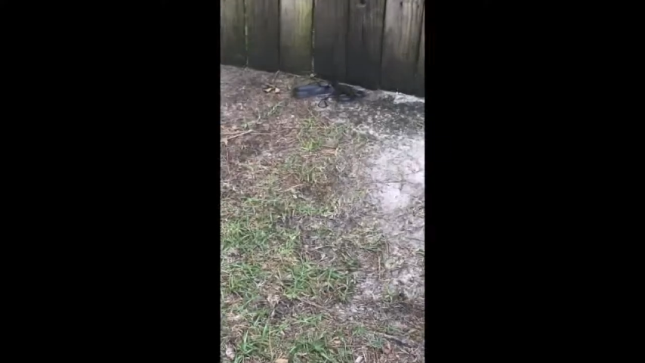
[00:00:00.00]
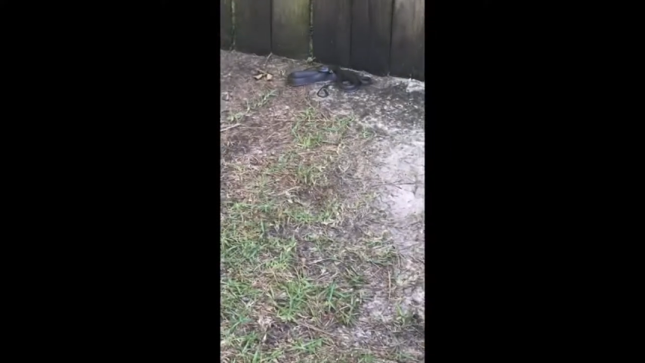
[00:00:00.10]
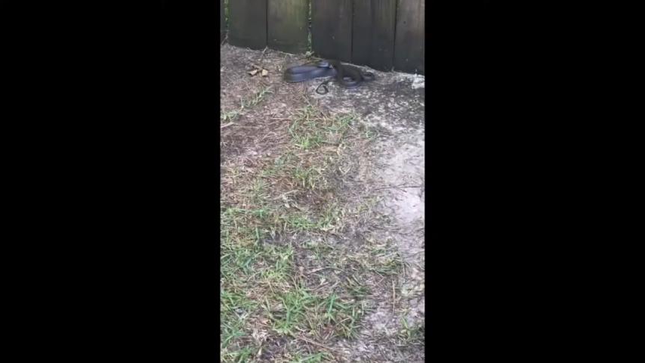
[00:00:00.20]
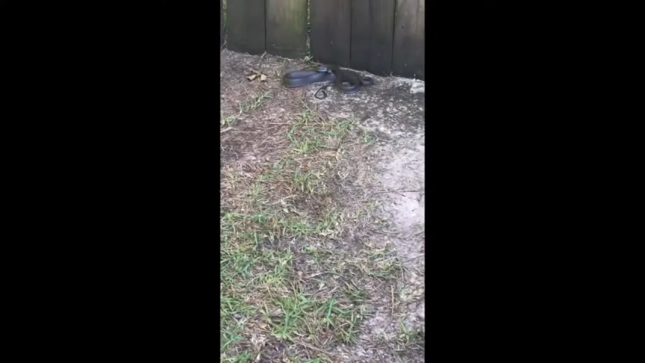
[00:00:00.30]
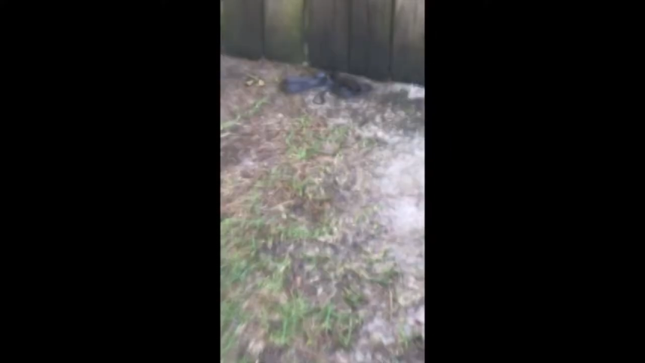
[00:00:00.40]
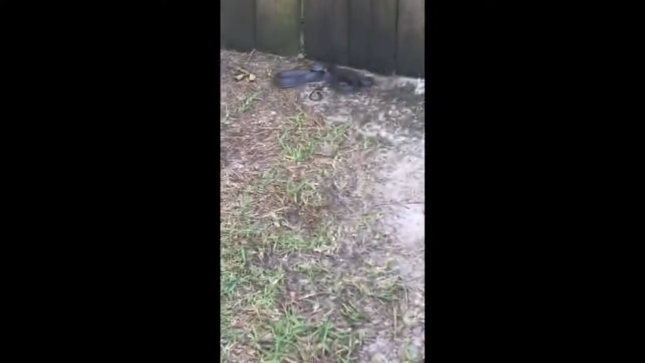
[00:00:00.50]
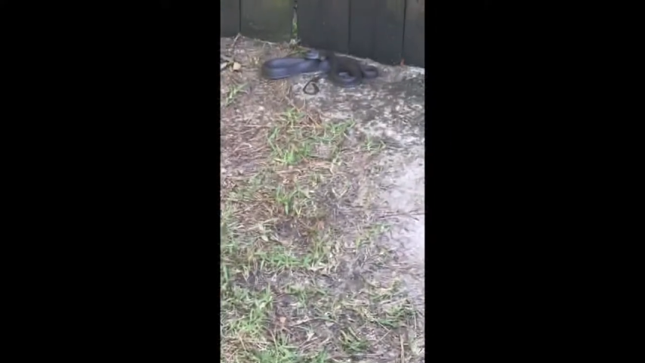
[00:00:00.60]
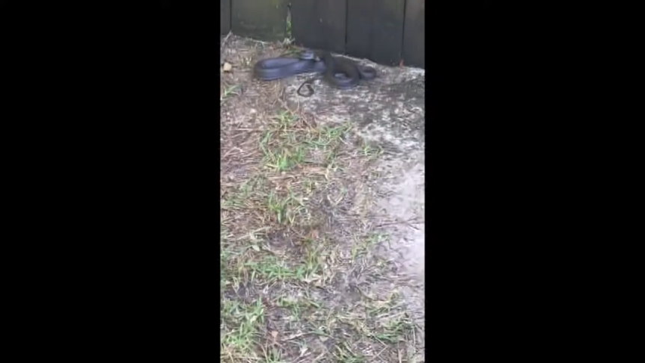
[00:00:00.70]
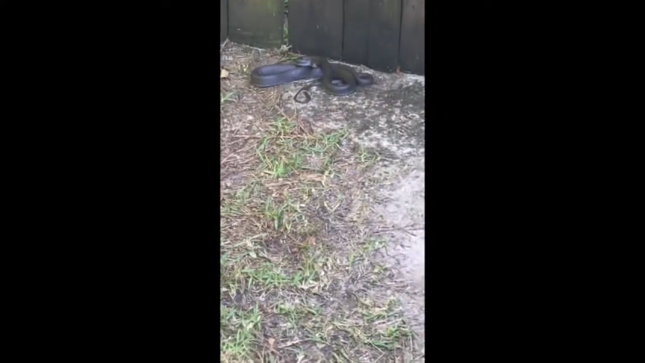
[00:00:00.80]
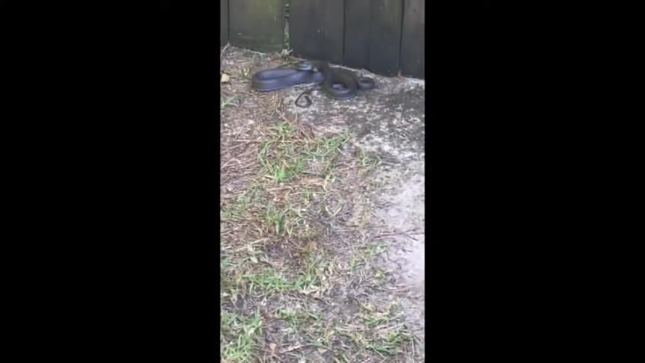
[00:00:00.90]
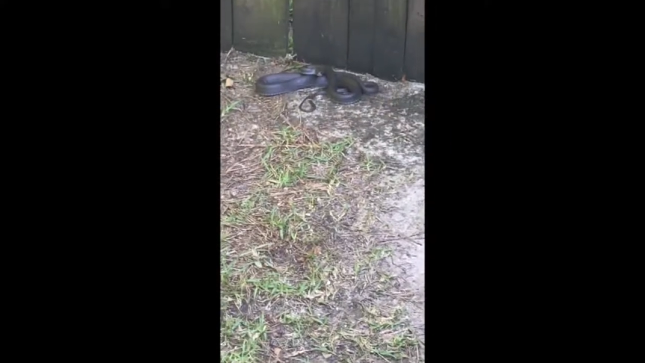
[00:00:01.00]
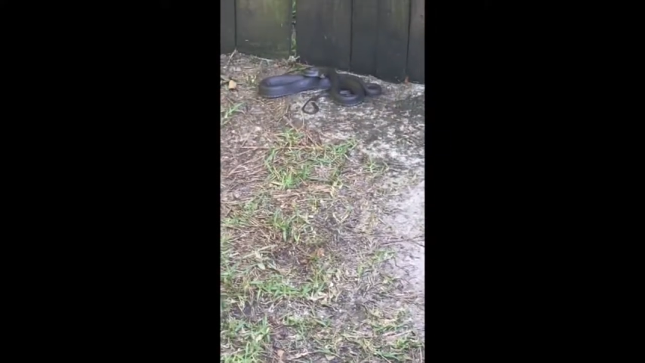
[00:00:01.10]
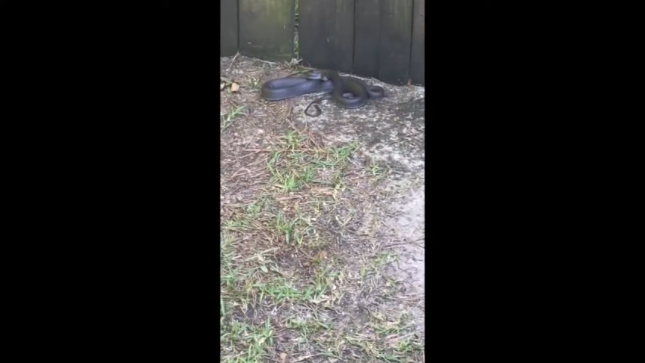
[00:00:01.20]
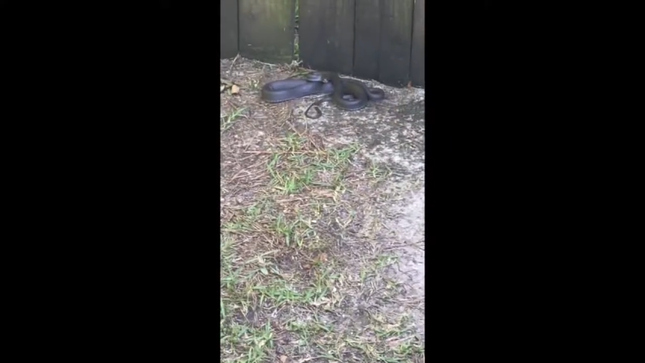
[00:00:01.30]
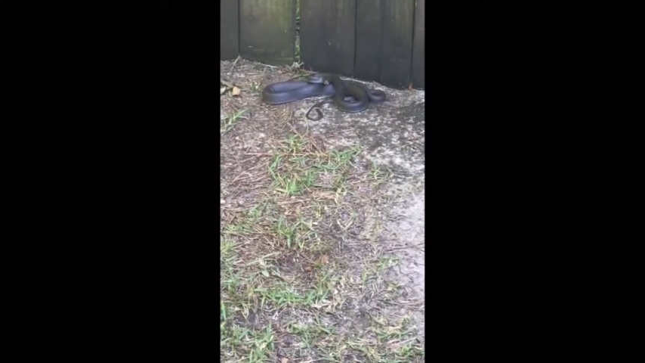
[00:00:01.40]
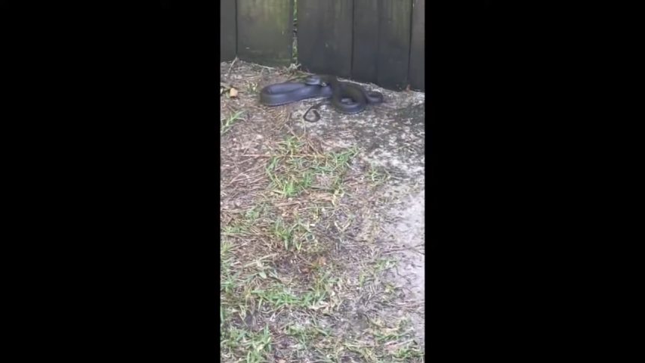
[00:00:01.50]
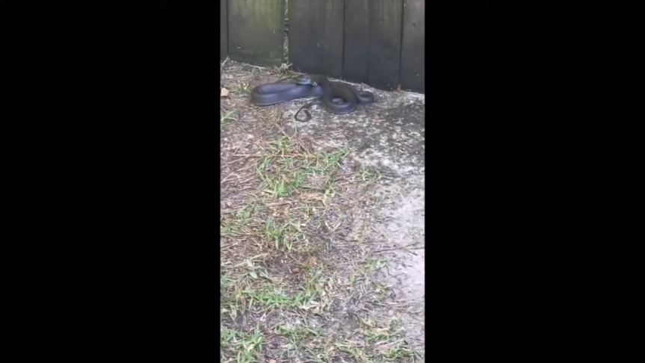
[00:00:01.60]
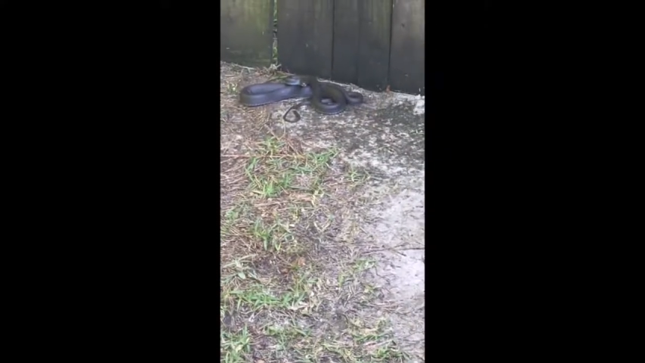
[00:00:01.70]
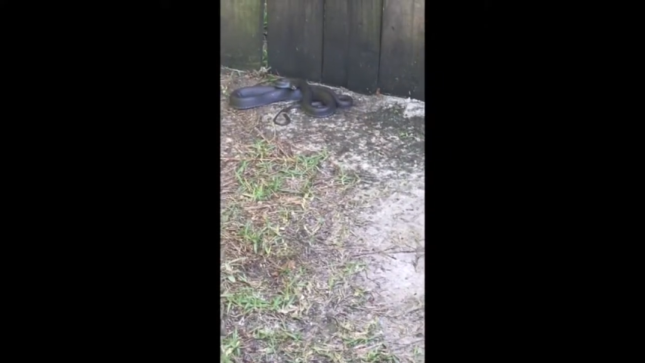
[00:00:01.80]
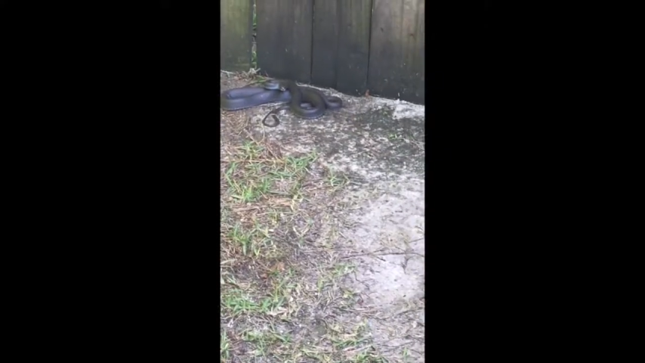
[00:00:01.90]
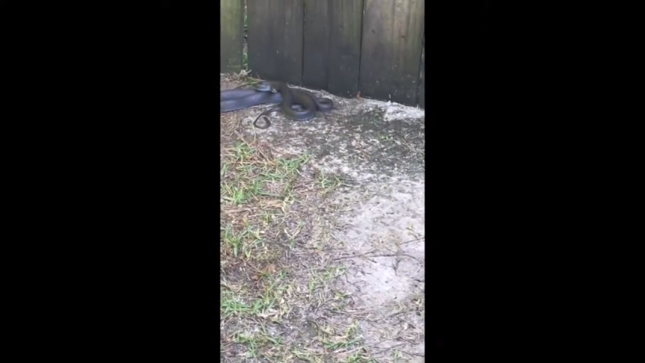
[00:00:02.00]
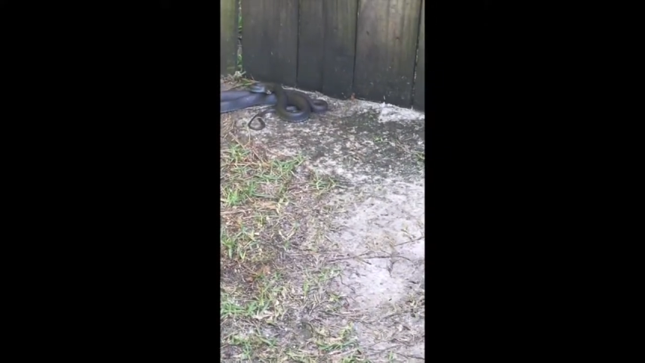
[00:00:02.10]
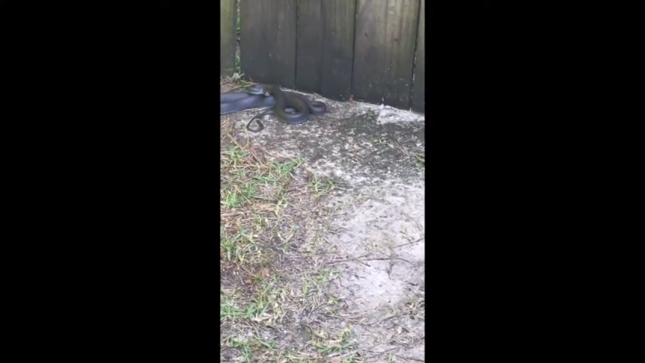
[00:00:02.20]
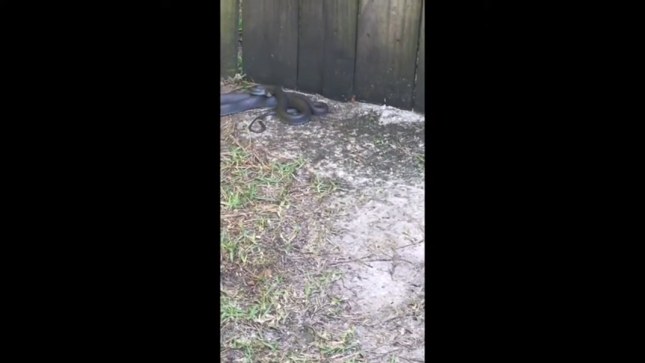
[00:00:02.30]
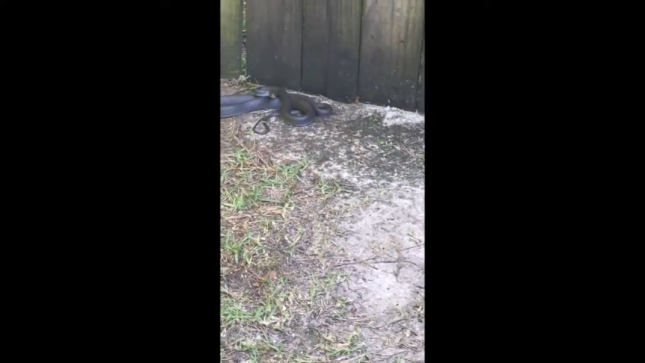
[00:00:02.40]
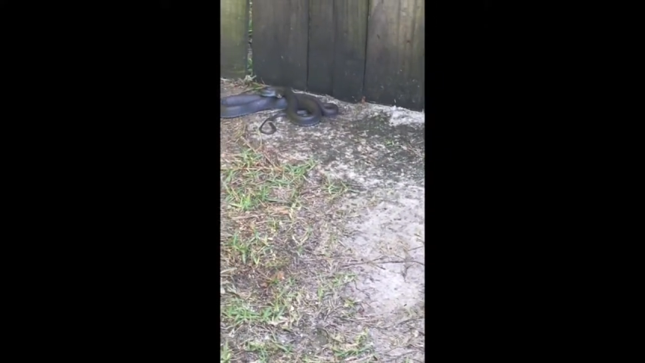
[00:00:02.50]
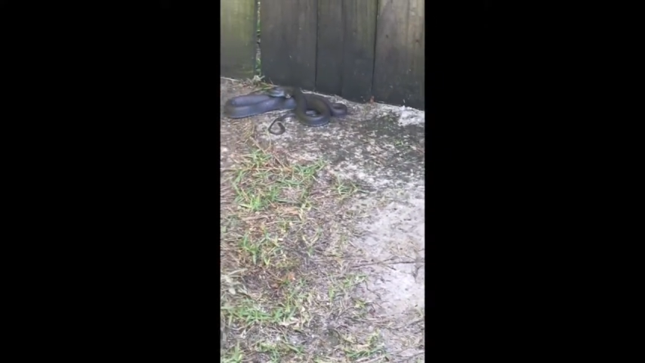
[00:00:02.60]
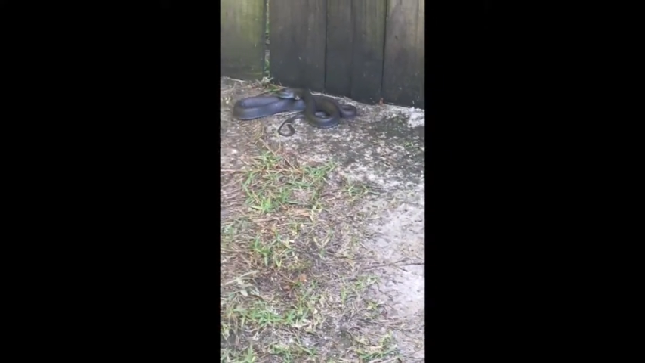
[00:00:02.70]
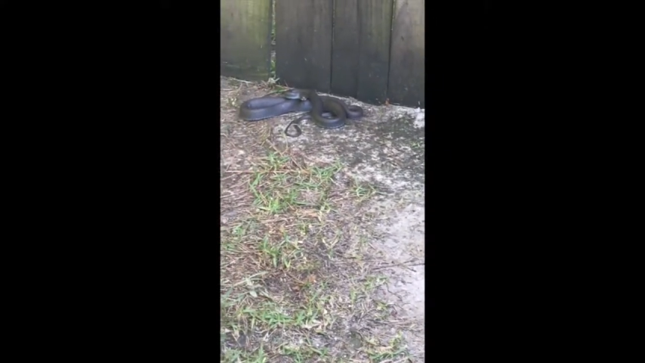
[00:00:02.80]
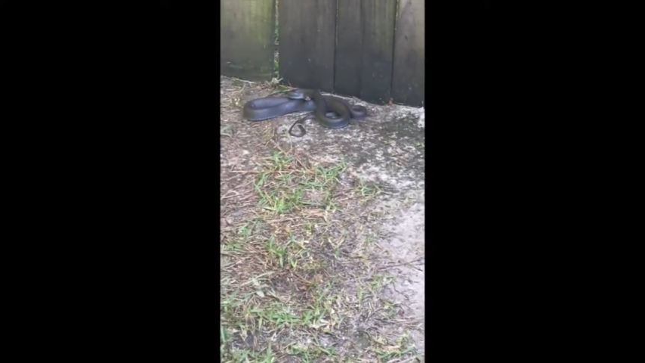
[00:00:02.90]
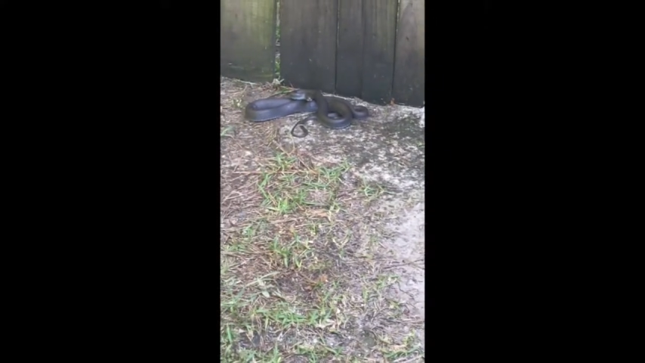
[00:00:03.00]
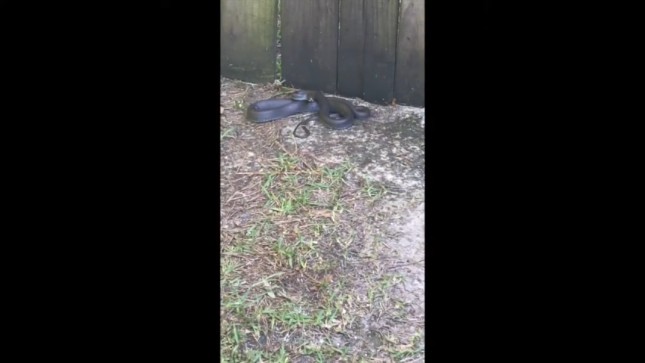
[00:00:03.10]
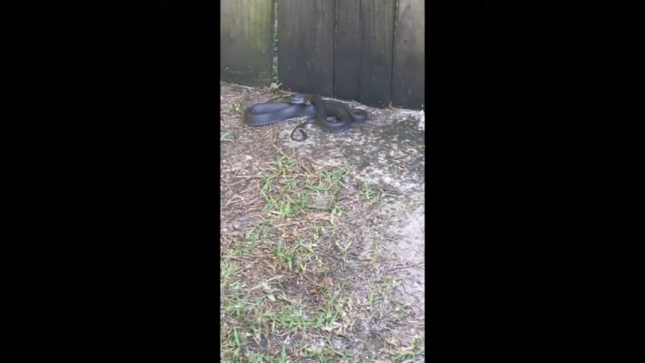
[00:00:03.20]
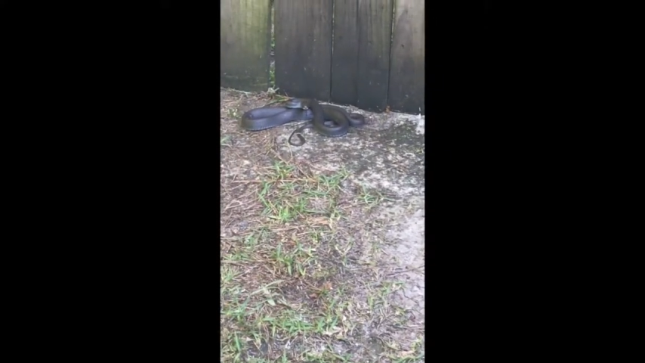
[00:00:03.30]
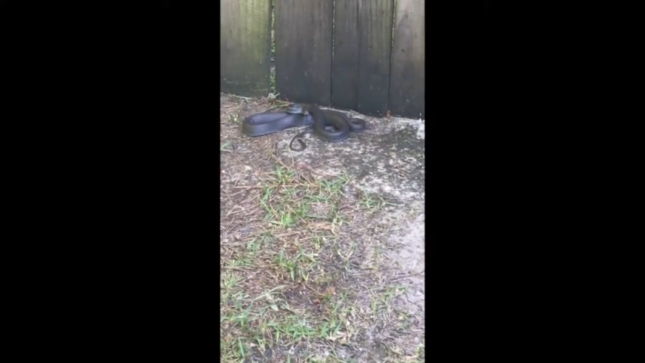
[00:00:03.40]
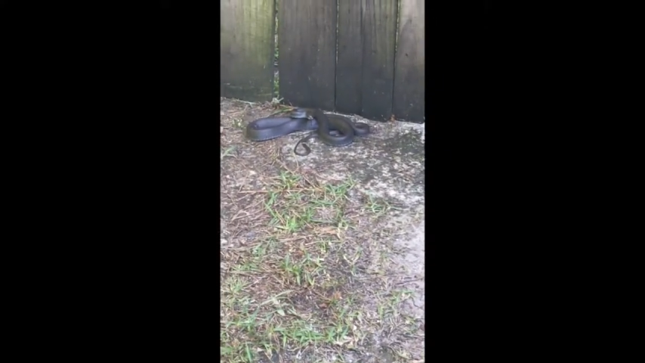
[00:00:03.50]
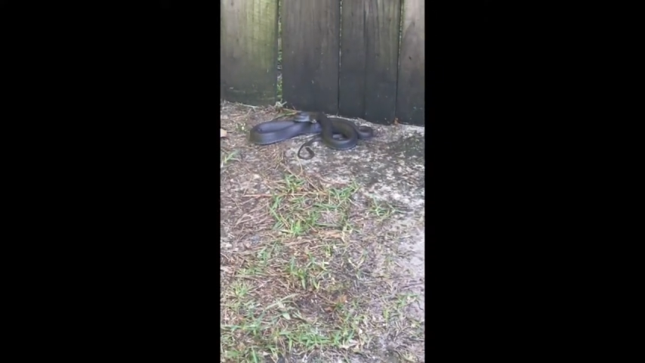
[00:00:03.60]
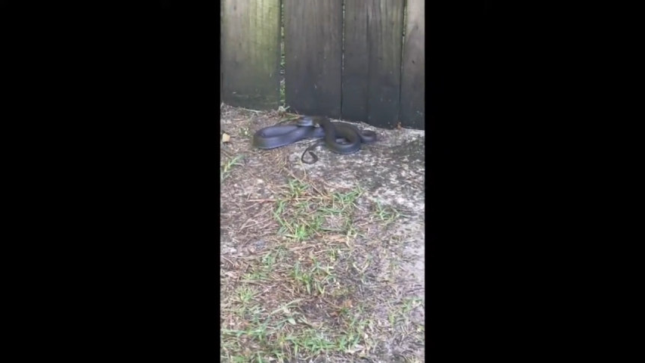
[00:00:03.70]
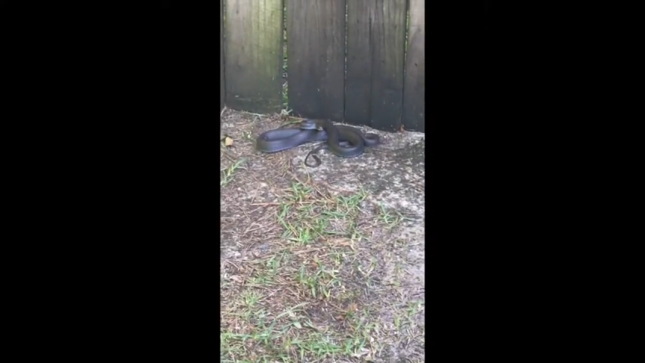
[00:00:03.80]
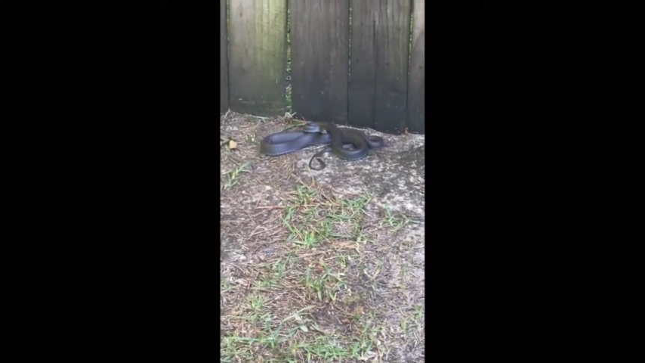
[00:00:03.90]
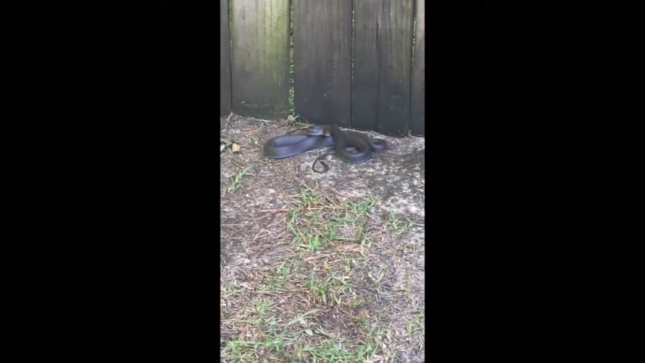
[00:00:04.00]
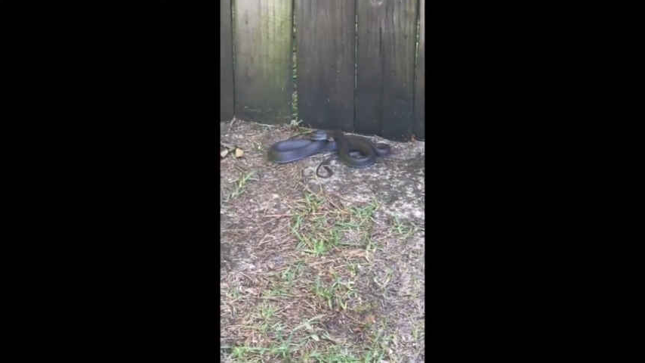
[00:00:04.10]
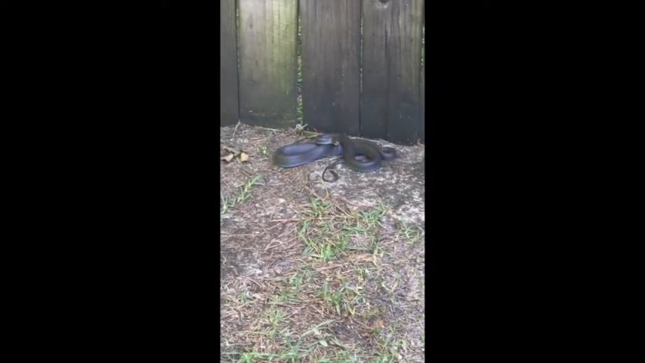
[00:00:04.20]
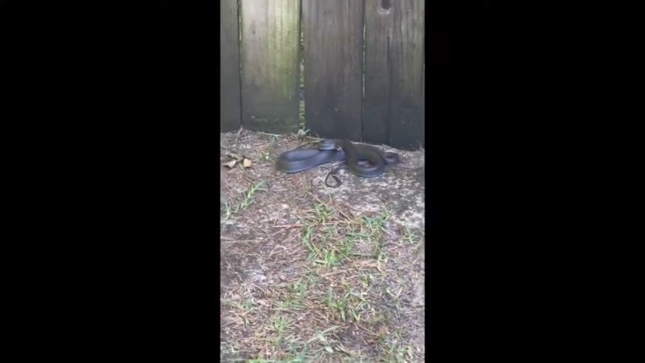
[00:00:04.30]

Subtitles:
Nobody's mouth can be seen.